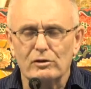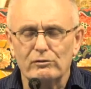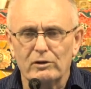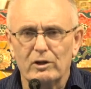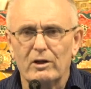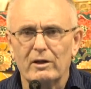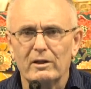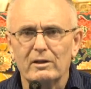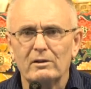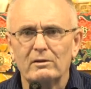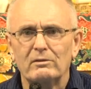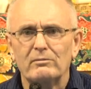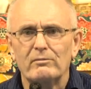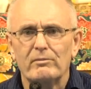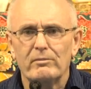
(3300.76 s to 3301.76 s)
of lying.
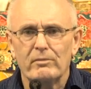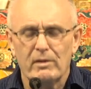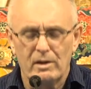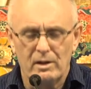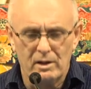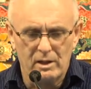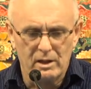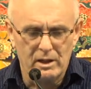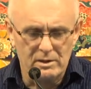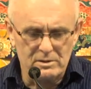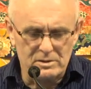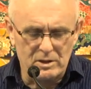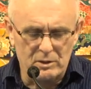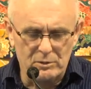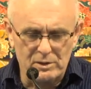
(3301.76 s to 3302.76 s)
And
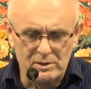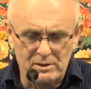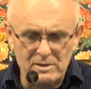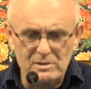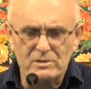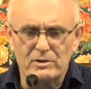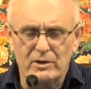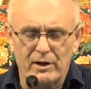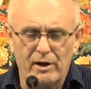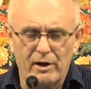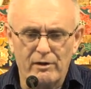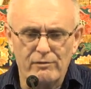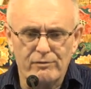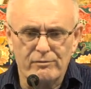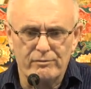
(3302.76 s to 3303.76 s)
so in this
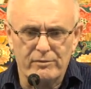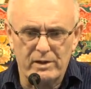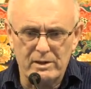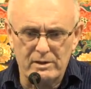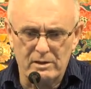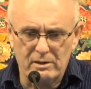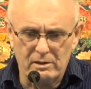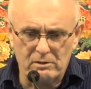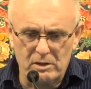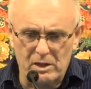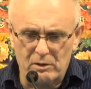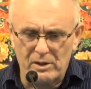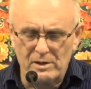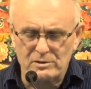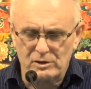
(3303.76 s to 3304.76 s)
life,
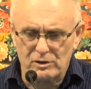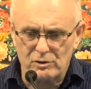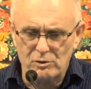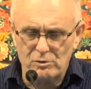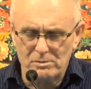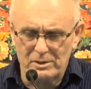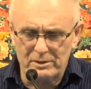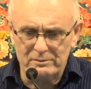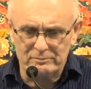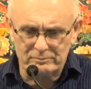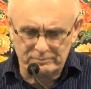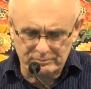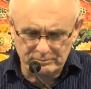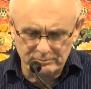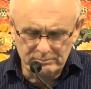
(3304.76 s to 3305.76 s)
as a human,
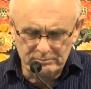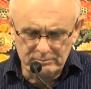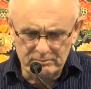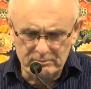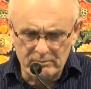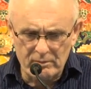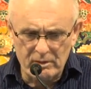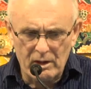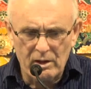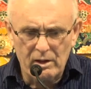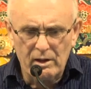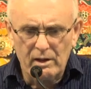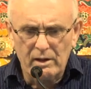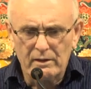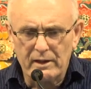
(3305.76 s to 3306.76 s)

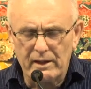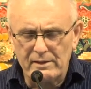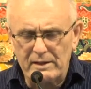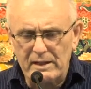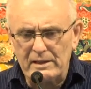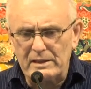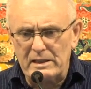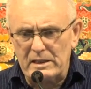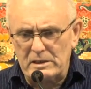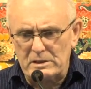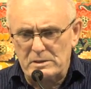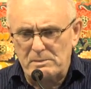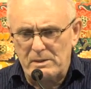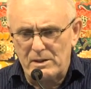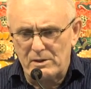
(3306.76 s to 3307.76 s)
they then
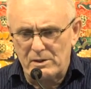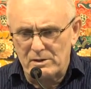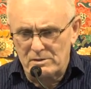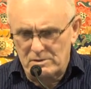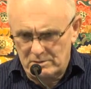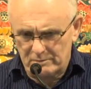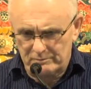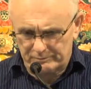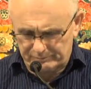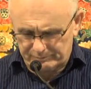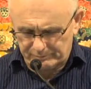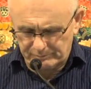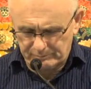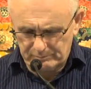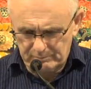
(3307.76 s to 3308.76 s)
experience
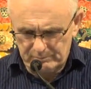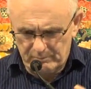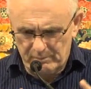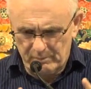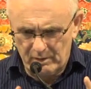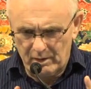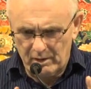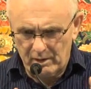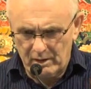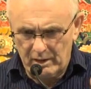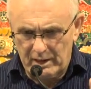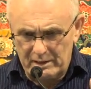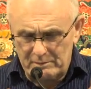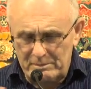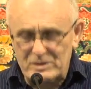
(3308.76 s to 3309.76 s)

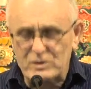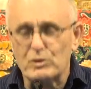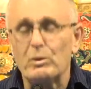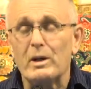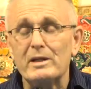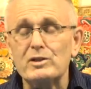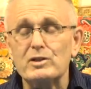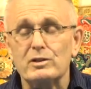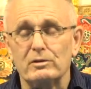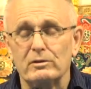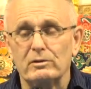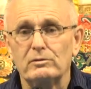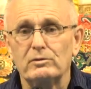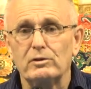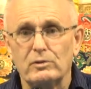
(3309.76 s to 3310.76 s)
an
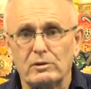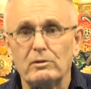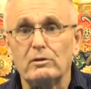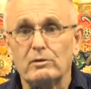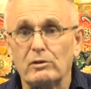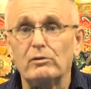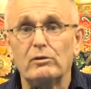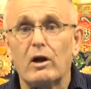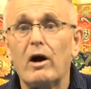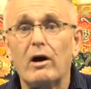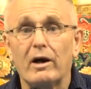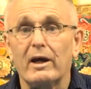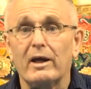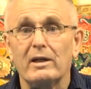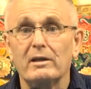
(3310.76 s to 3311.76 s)
habituation to
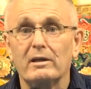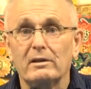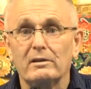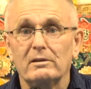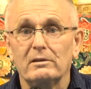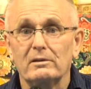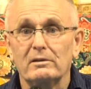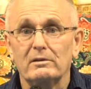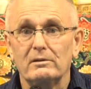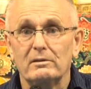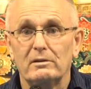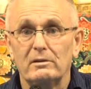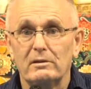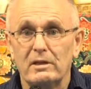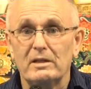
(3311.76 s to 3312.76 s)
lie
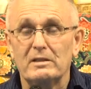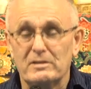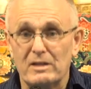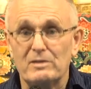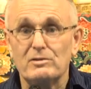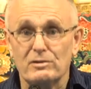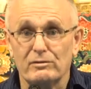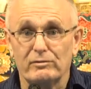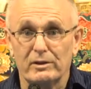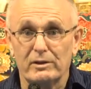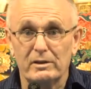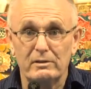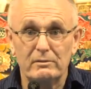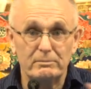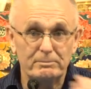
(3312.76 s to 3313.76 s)
extensively.